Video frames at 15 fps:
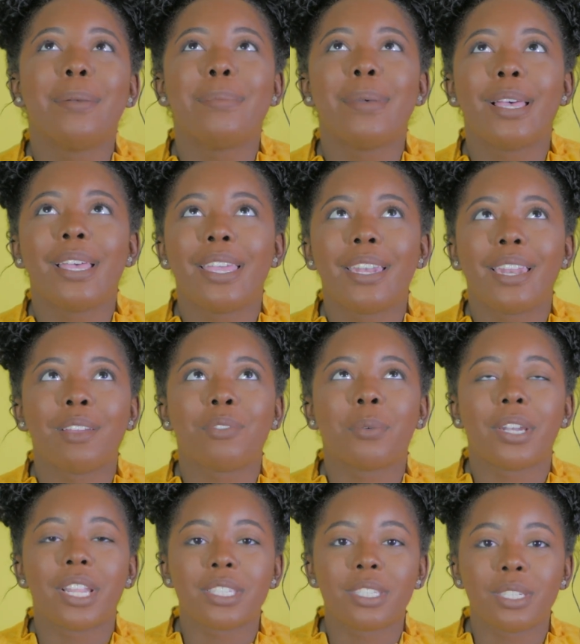but
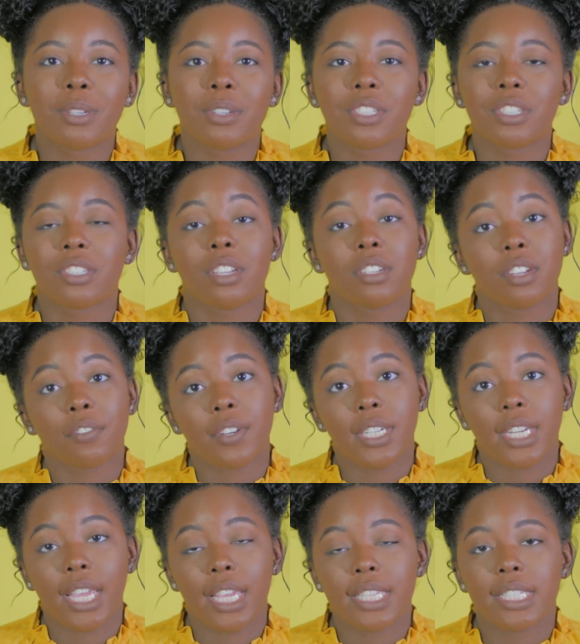everyone has to do it just on
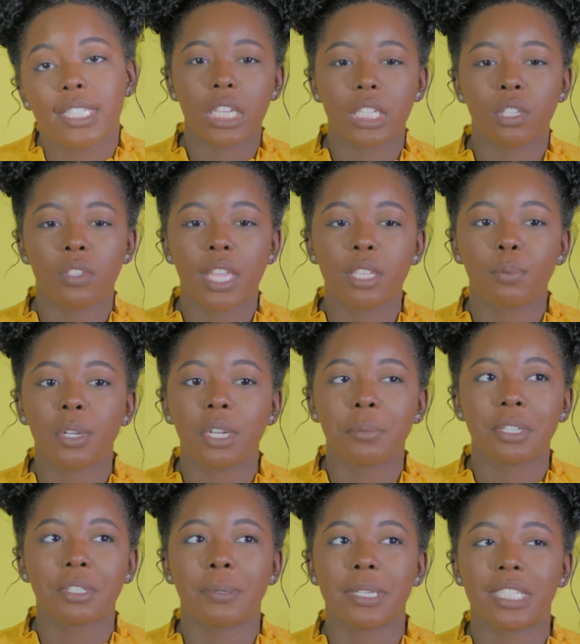different days. So that's pretty
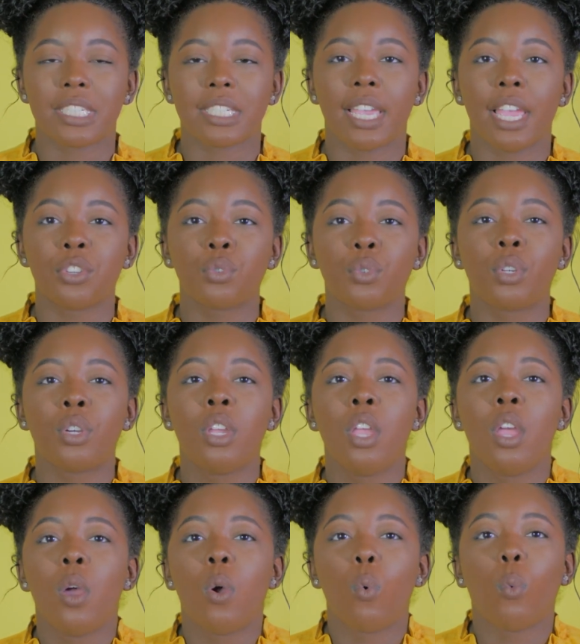much my schedule.
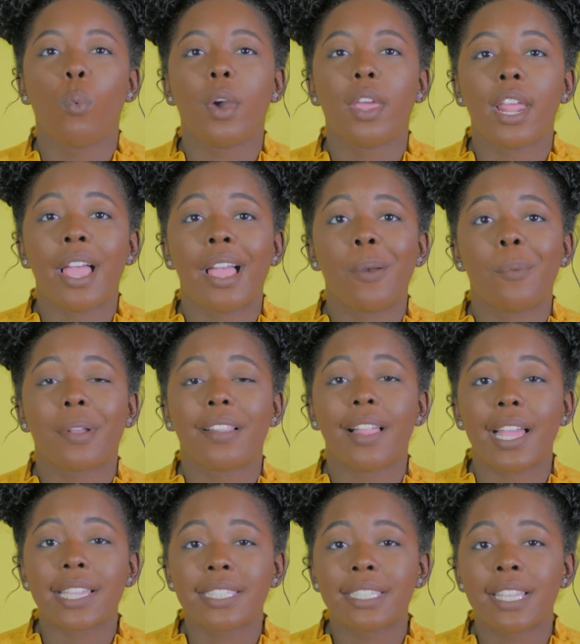What
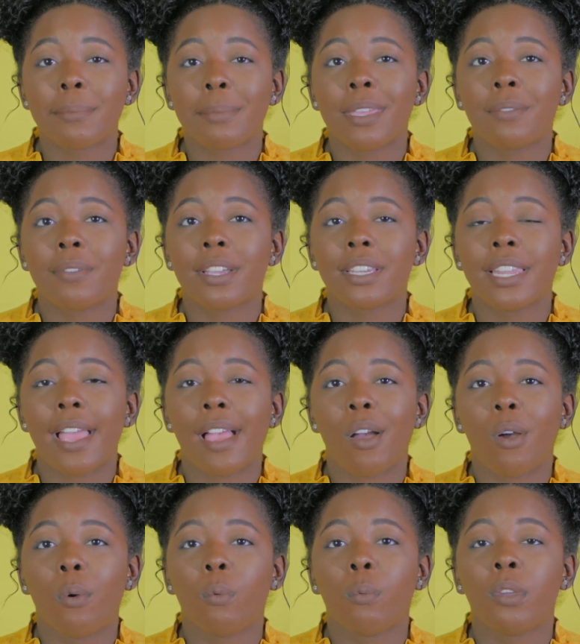classes I'm in right
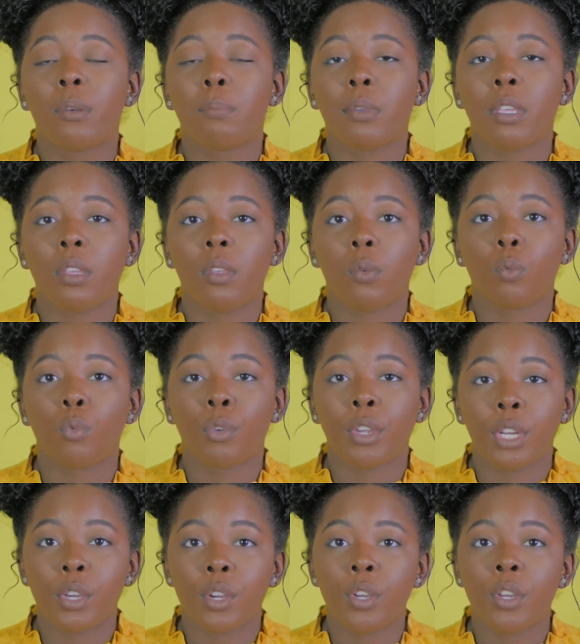now would be
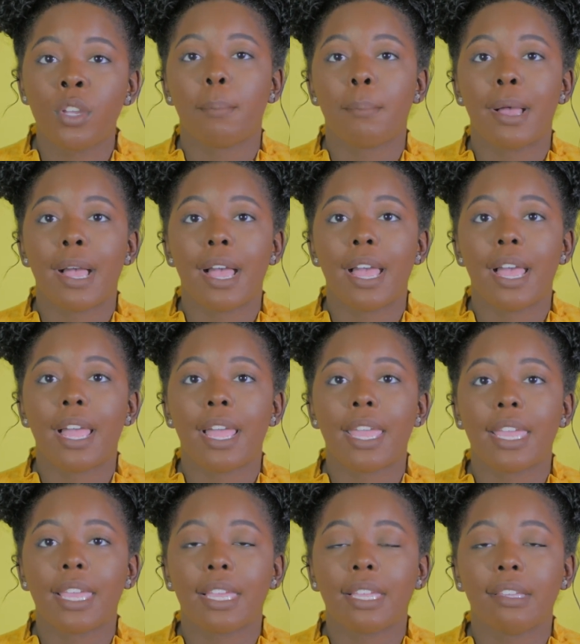renal,
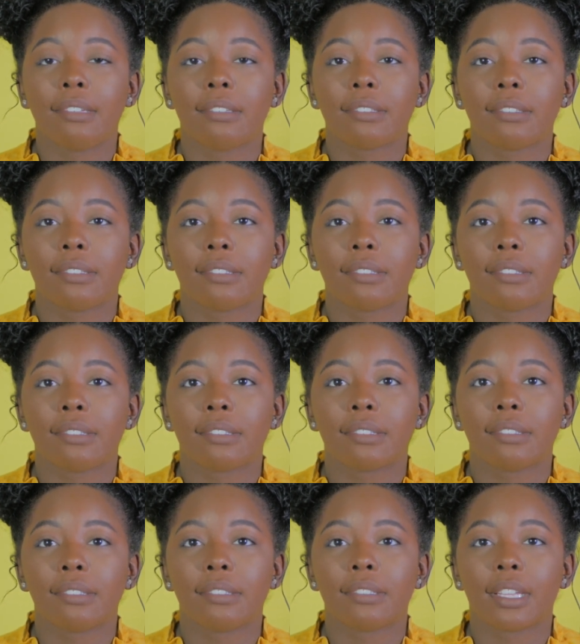my
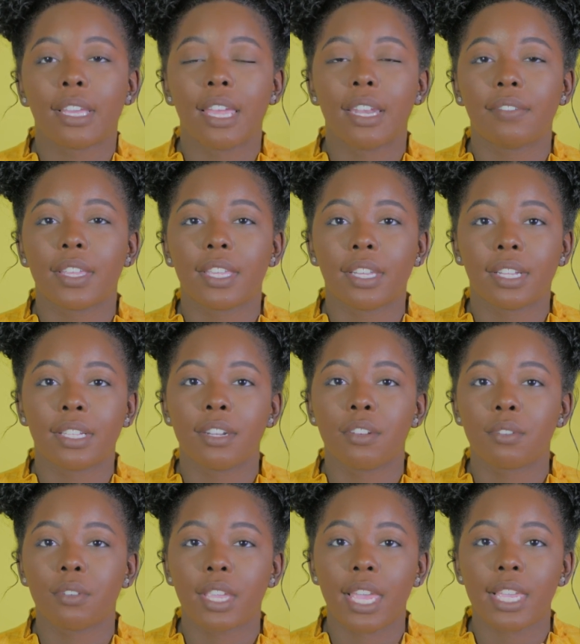kind of like the
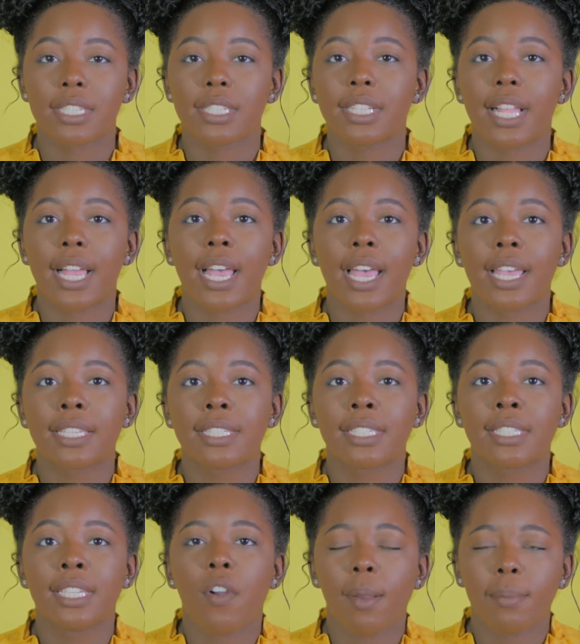clinical case
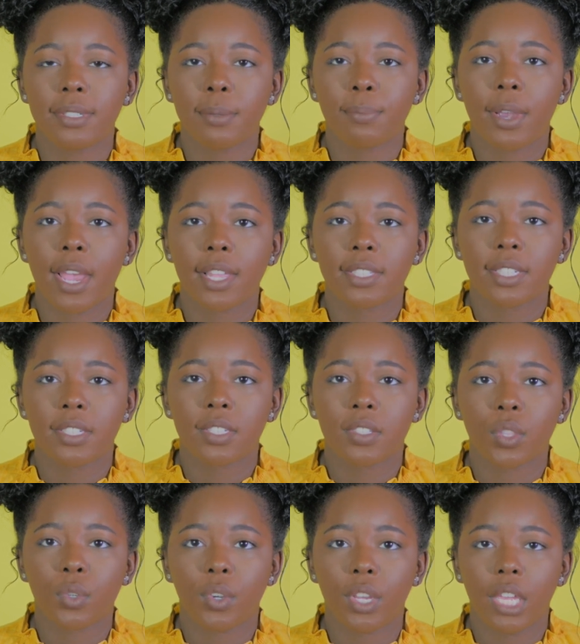class, pharmacy practice
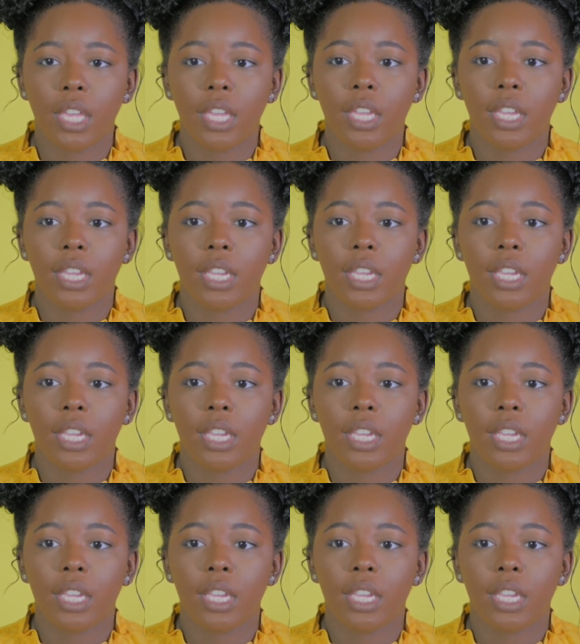3,